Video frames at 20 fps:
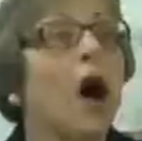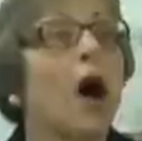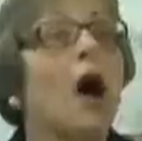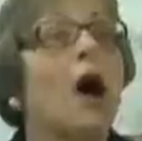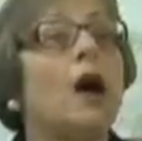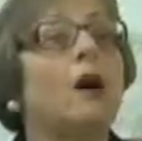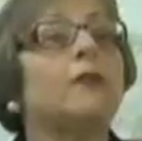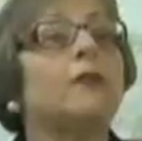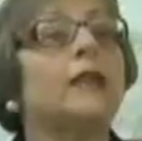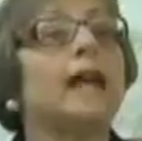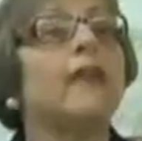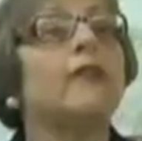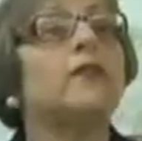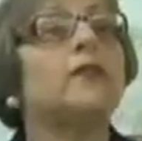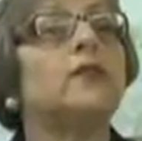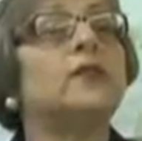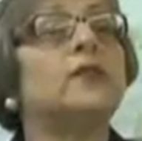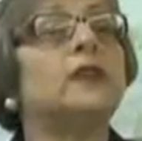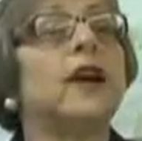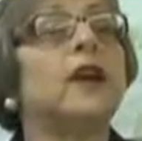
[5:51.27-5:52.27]
all
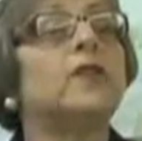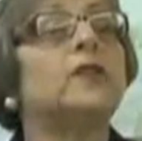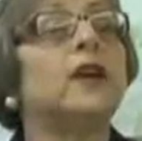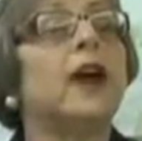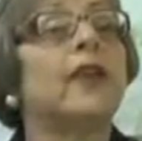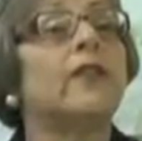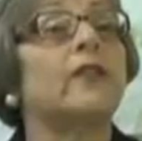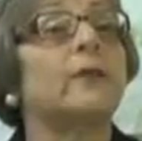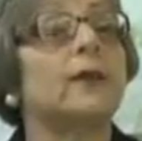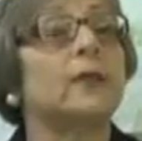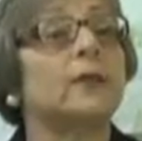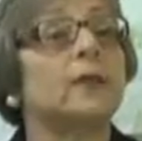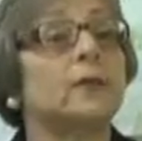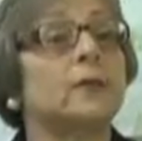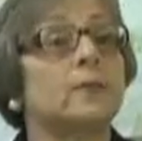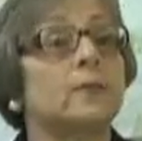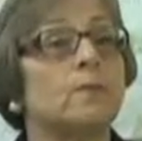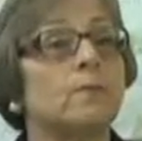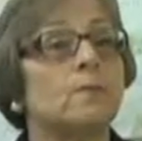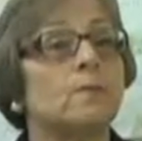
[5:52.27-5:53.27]
levels of government.
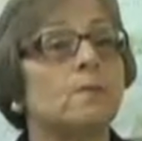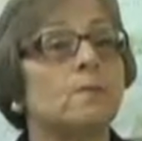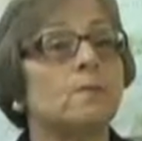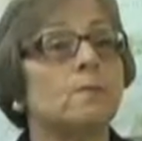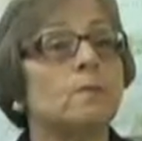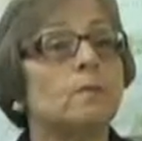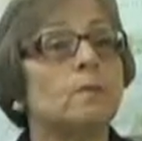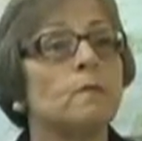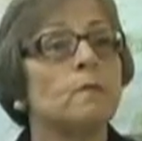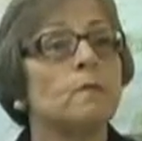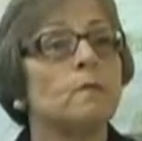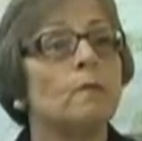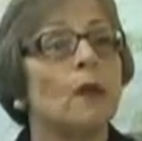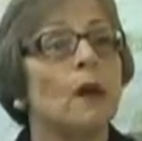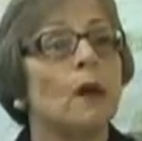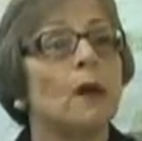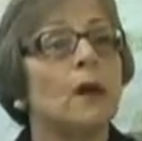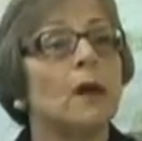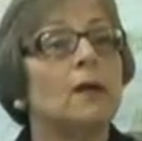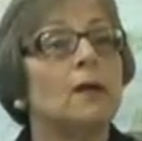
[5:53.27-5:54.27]

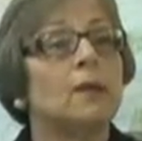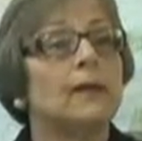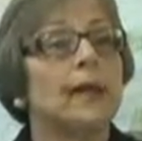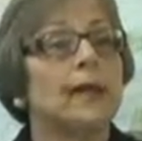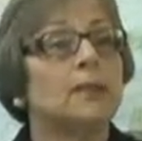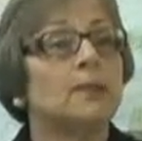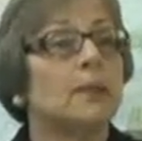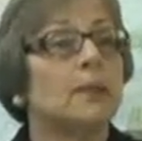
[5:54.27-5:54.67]
That's